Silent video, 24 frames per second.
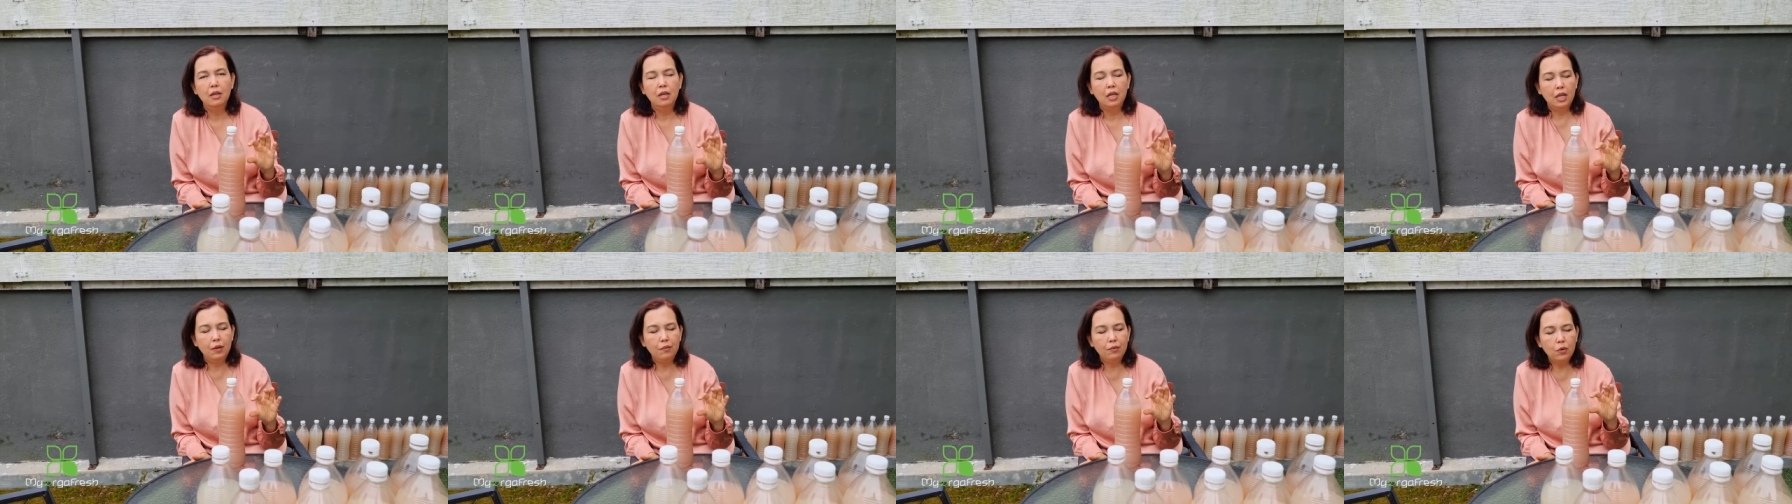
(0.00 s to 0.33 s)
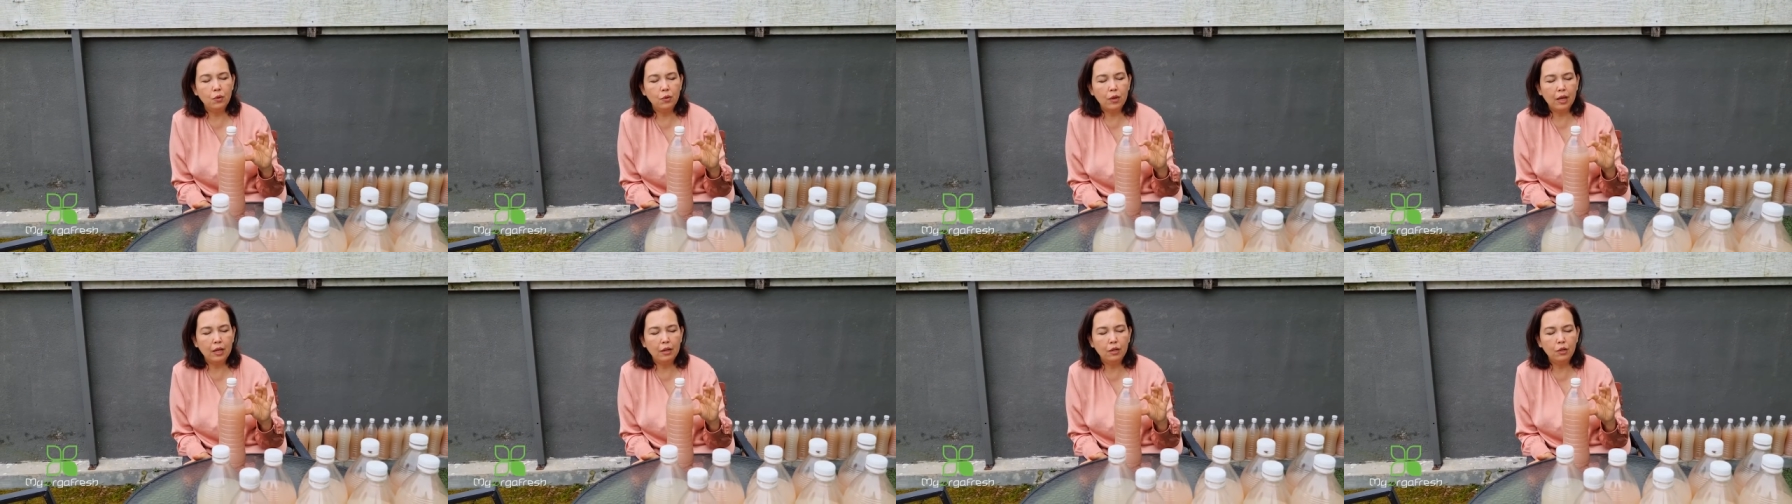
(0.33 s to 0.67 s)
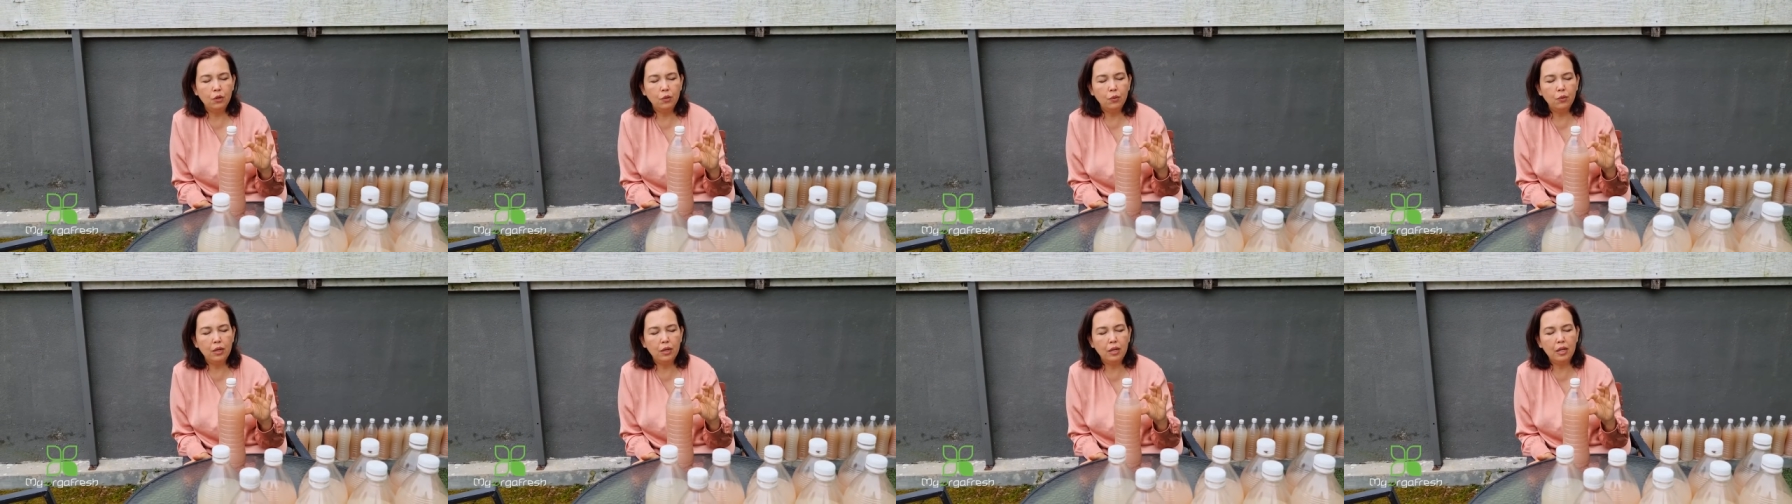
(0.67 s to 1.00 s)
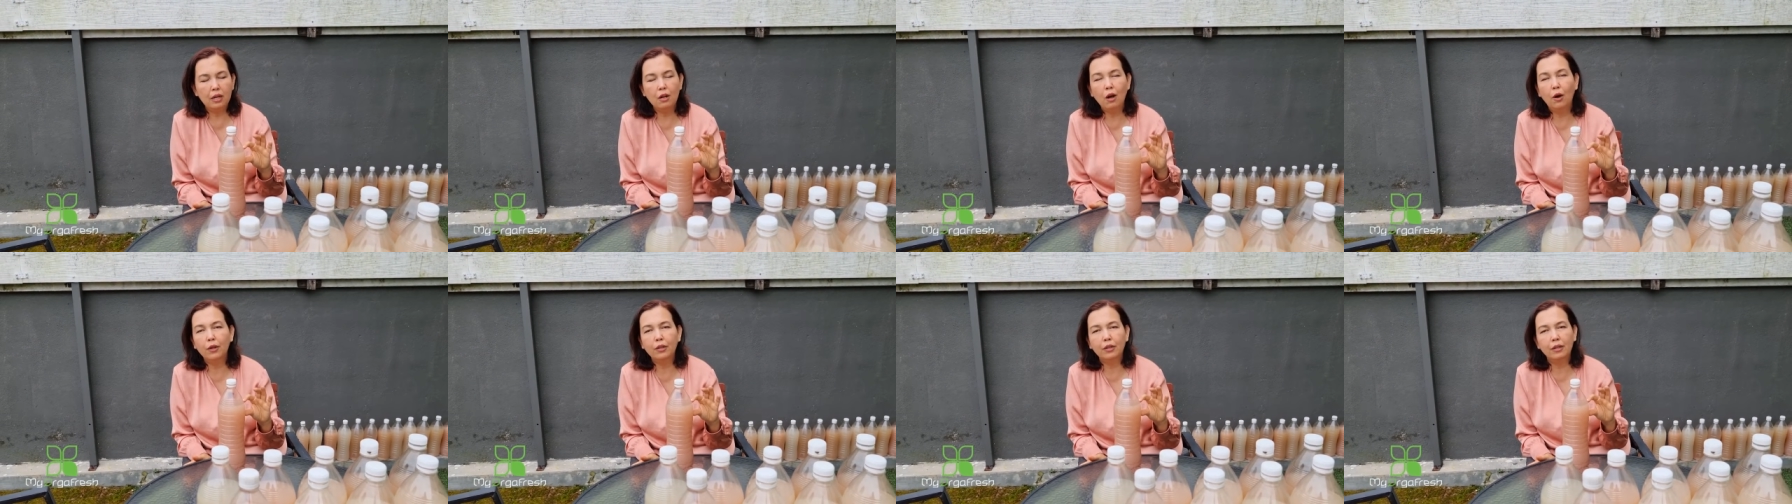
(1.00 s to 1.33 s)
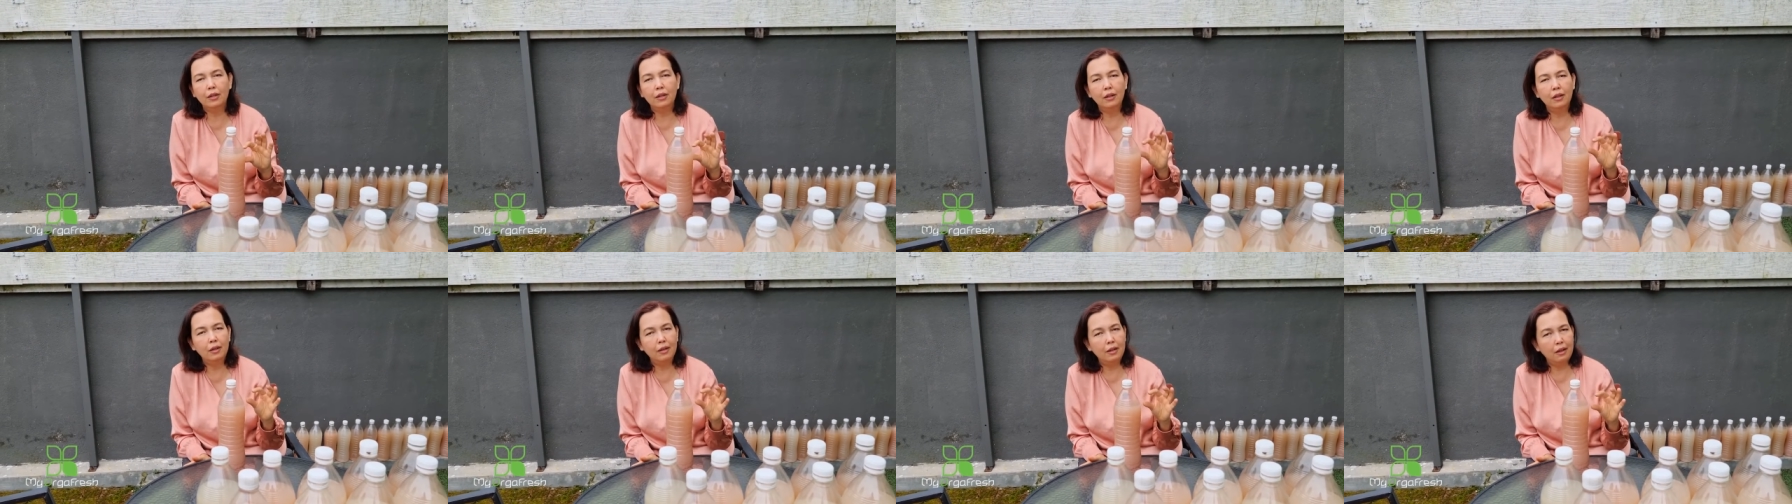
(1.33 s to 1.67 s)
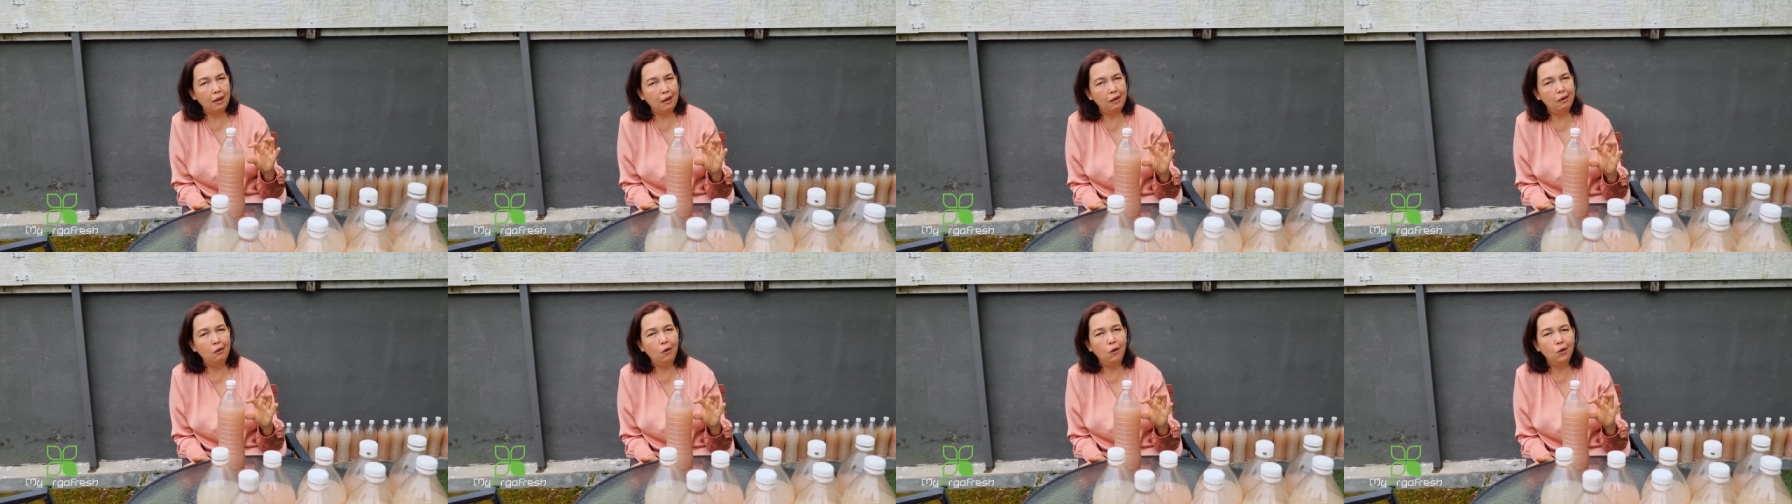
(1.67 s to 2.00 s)
If you can do it alternate
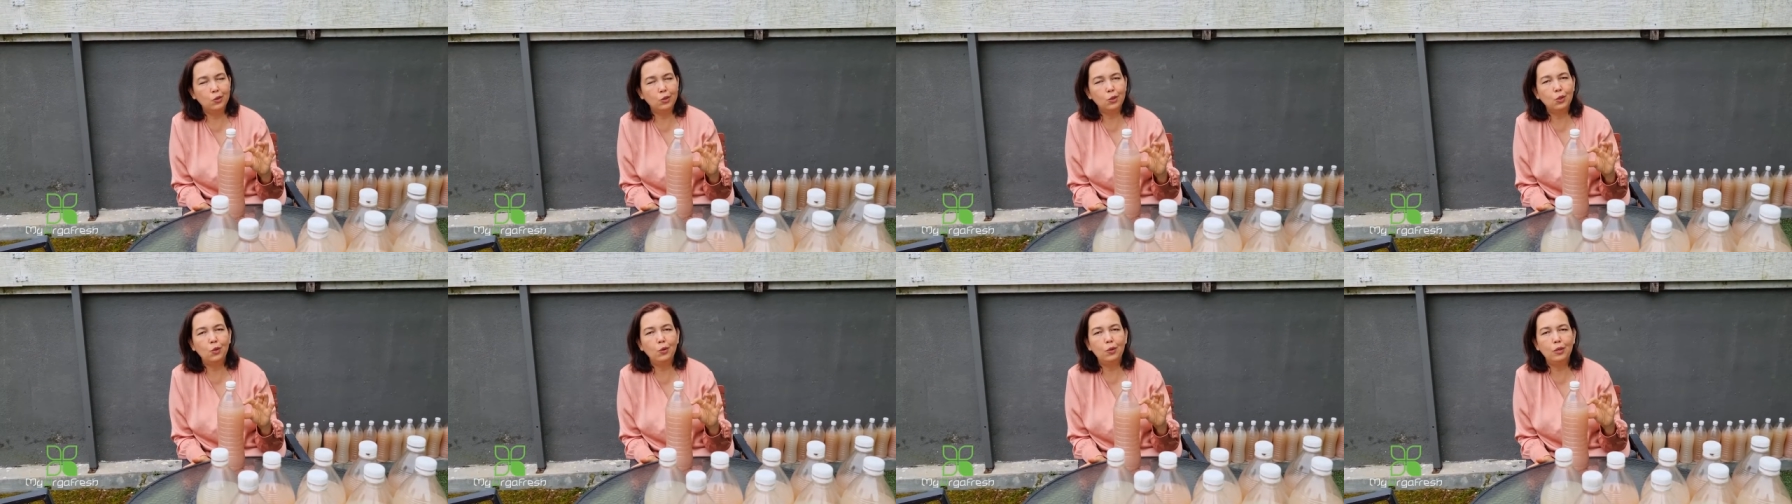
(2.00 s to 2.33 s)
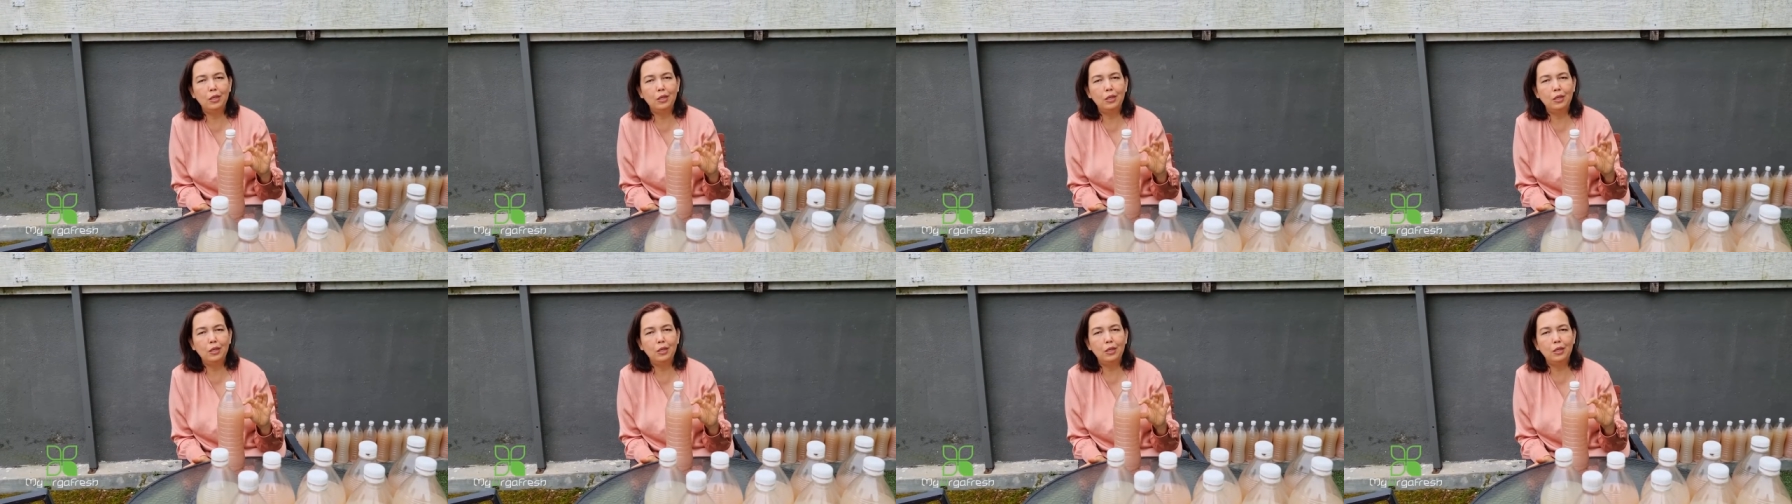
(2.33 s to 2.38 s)
day also